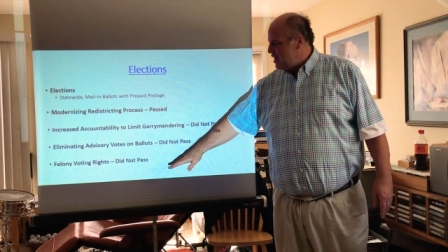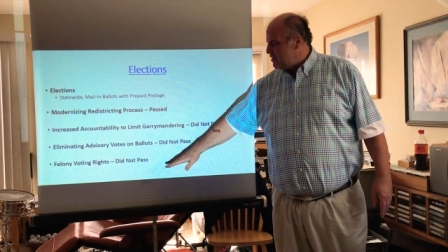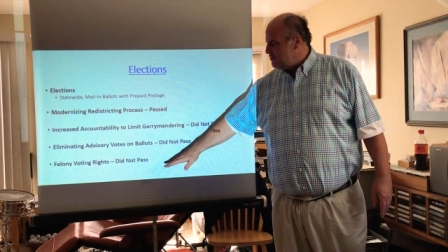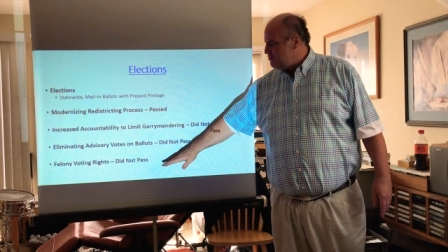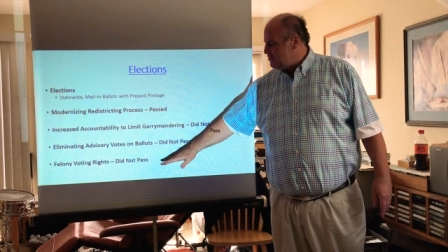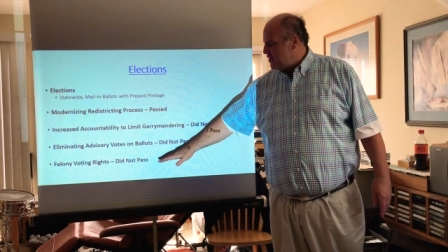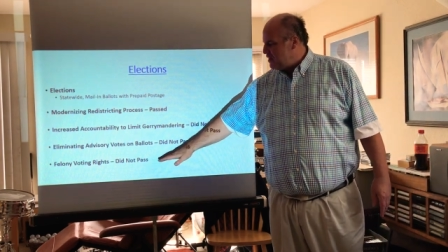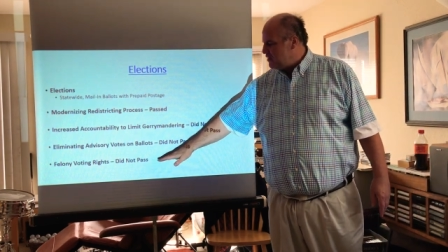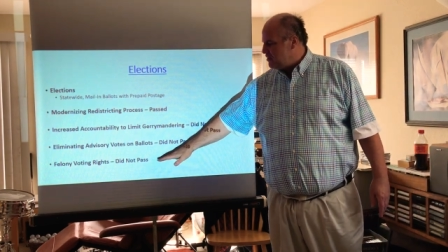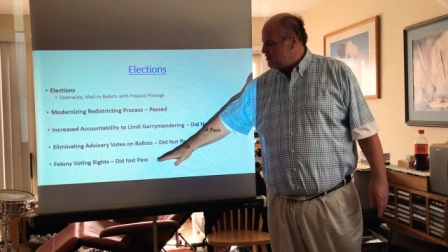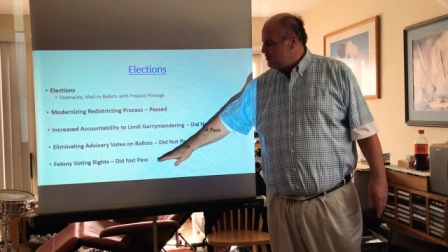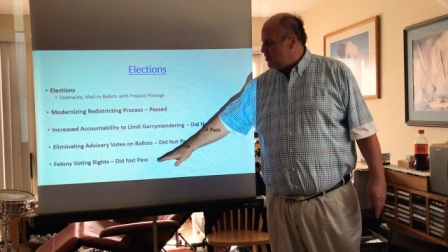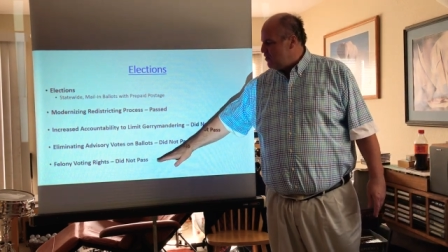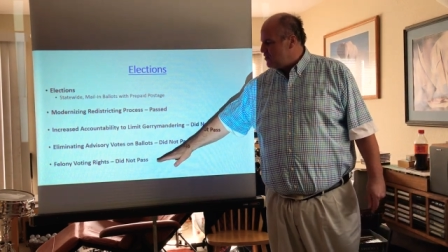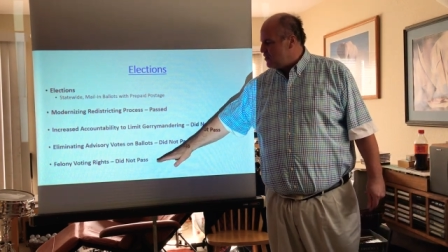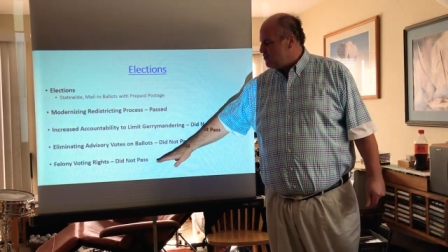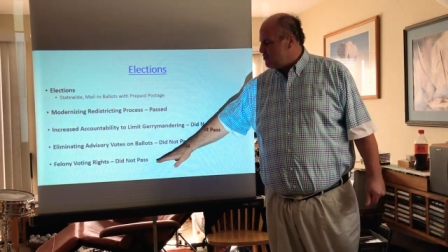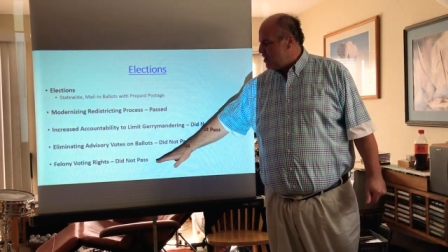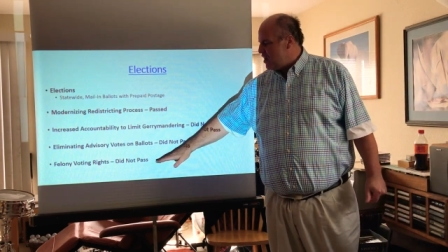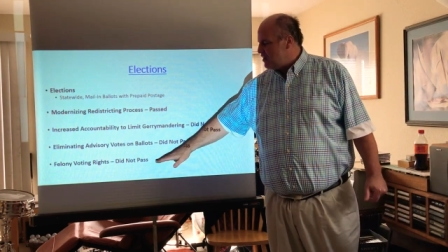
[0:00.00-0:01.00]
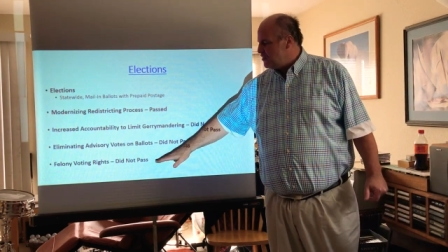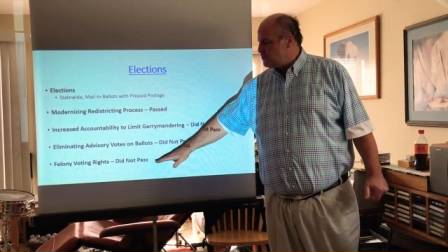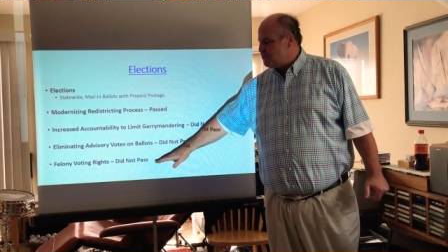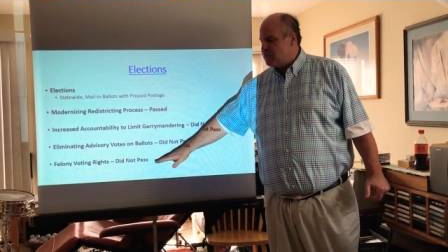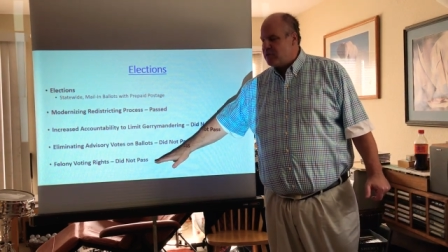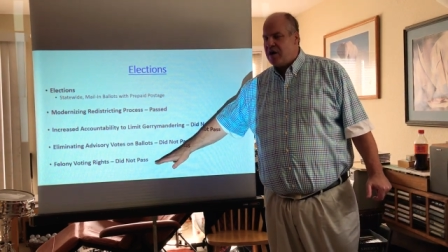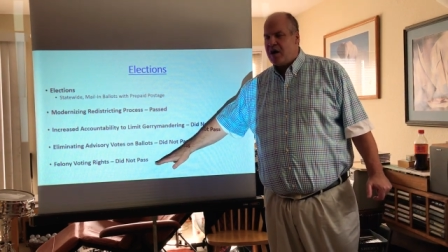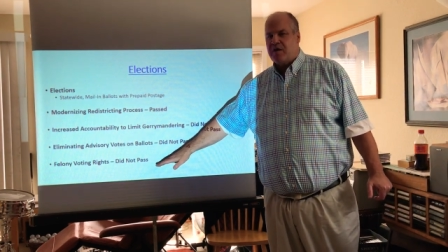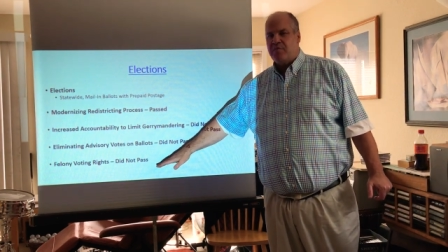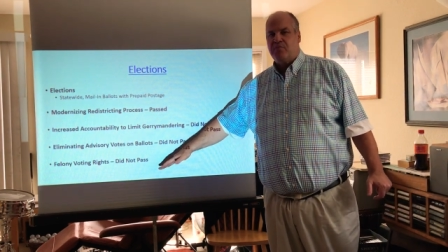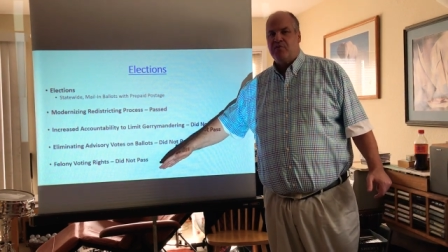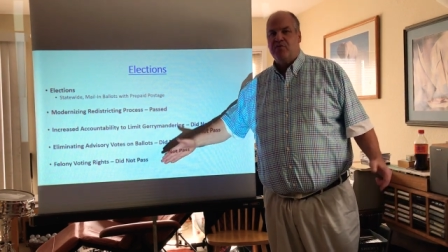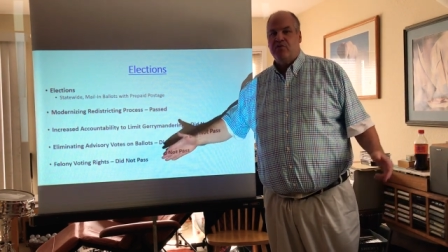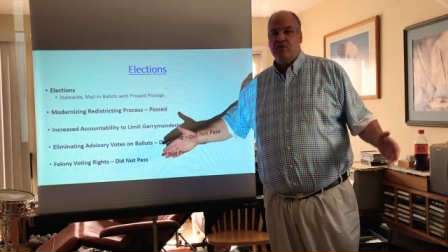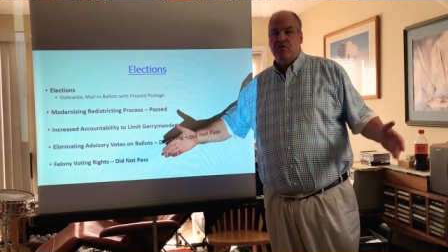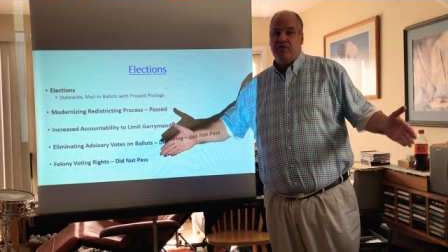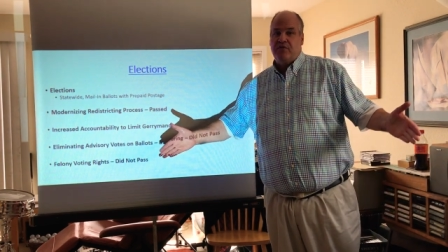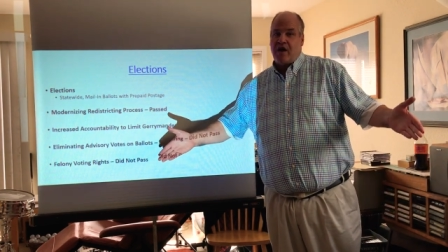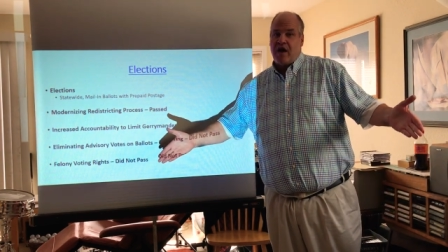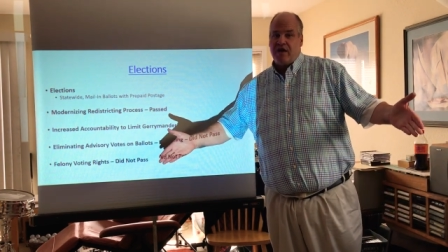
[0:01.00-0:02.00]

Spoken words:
And felony voting rights were not approved.